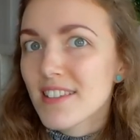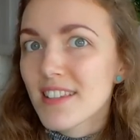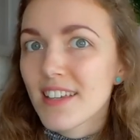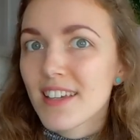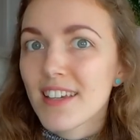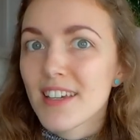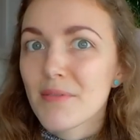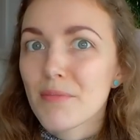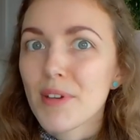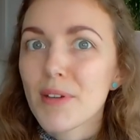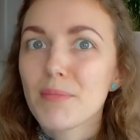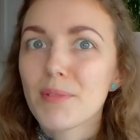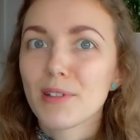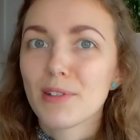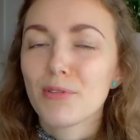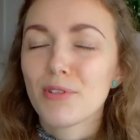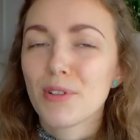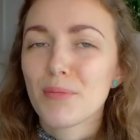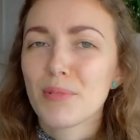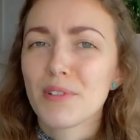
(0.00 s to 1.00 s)
they maybe
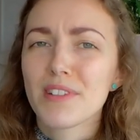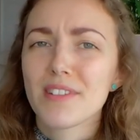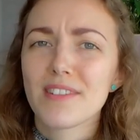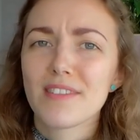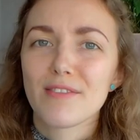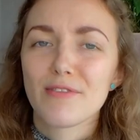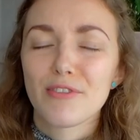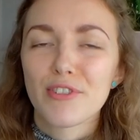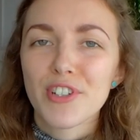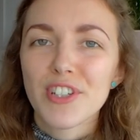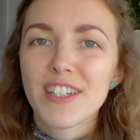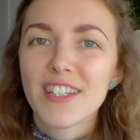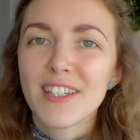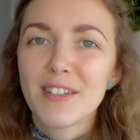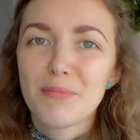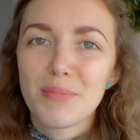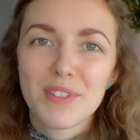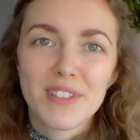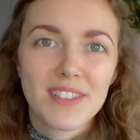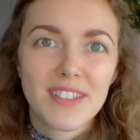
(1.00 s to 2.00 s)
look a bit funky
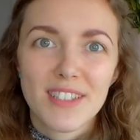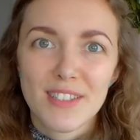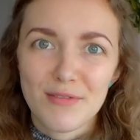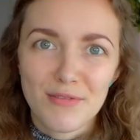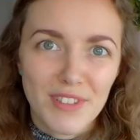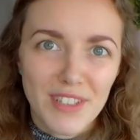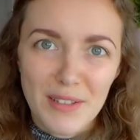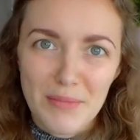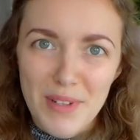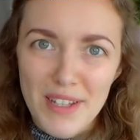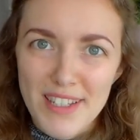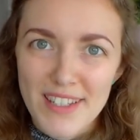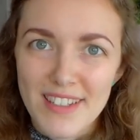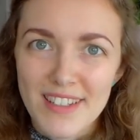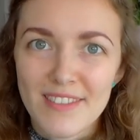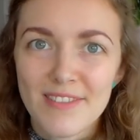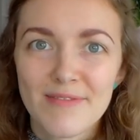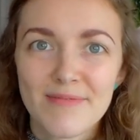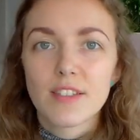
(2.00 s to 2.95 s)
but it doesn't really matter.